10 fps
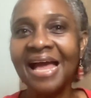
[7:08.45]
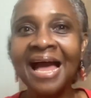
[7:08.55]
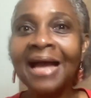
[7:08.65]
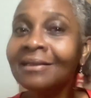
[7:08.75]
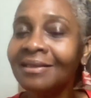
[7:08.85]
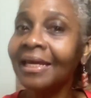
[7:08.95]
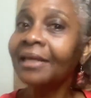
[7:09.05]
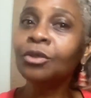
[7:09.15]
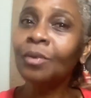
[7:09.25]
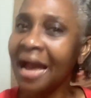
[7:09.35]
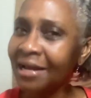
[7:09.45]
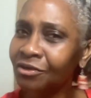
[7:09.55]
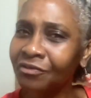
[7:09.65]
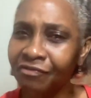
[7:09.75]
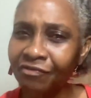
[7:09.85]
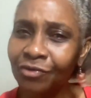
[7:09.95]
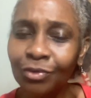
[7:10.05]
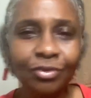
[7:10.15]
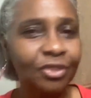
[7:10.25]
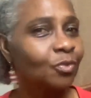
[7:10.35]
And then you add your
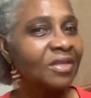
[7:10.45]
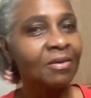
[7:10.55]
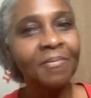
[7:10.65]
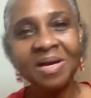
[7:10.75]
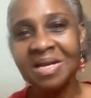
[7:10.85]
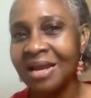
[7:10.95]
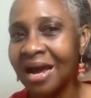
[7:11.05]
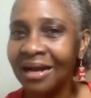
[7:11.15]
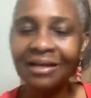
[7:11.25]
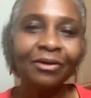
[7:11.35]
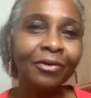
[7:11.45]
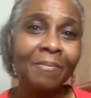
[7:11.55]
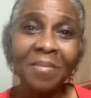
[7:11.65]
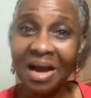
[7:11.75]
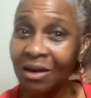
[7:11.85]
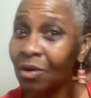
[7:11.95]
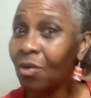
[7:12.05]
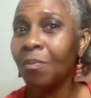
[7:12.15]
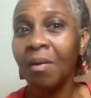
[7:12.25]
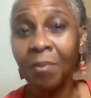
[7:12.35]
fruits, whether banana or
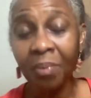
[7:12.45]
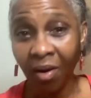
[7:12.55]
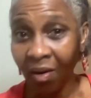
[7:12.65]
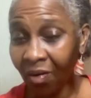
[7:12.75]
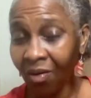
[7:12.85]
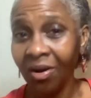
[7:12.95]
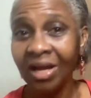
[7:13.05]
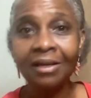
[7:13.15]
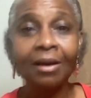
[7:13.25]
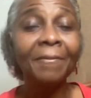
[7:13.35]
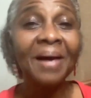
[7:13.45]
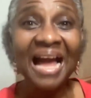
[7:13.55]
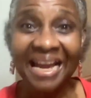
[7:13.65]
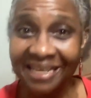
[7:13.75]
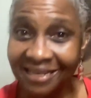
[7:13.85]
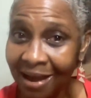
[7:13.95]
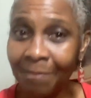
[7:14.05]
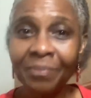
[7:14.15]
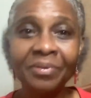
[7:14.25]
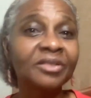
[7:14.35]
mango, pawpaw,
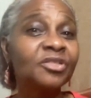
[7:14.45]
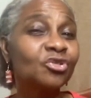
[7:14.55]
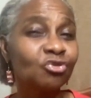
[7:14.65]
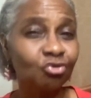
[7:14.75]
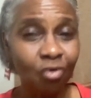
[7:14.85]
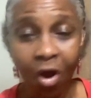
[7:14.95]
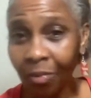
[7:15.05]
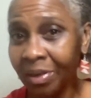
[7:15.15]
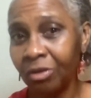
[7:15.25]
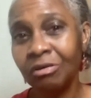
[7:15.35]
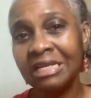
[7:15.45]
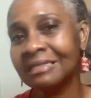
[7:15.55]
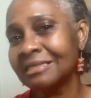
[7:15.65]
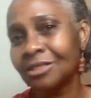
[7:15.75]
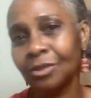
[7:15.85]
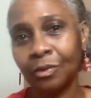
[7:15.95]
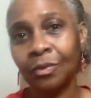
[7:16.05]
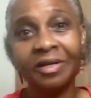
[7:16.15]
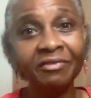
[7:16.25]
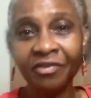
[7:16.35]
pineapple, strawberries, or
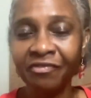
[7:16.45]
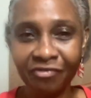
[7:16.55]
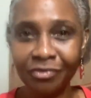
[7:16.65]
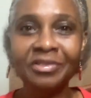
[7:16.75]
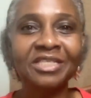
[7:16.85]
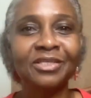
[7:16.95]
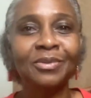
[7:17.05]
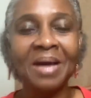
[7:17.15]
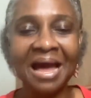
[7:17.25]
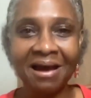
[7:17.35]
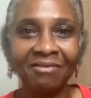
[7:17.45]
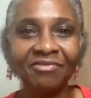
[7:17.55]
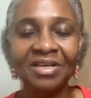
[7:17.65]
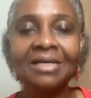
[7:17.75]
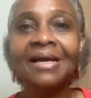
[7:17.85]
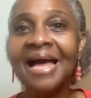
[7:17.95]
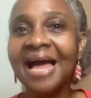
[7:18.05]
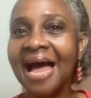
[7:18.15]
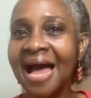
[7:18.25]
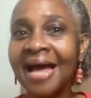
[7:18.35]
whatever fruits you have.
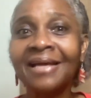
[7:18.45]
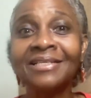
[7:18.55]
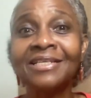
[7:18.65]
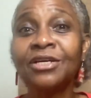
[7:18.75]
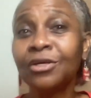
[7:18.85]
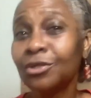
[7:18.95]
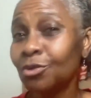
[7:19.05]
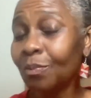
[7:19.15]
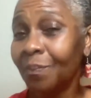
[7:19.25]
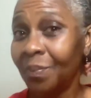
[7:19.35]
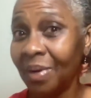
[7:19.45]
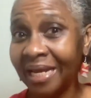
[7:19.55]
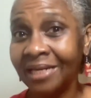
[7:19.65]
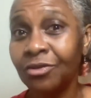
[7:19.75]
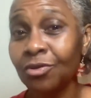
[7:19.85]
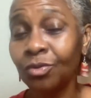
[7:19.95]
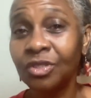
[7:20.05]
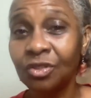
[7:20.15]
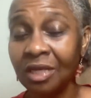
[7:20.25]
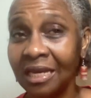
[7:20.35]
And you blend
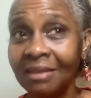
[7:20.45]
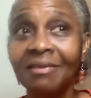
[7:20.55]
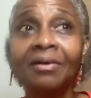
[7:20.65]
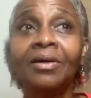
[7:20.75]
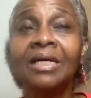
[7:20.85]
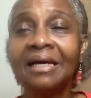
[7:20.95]
those together.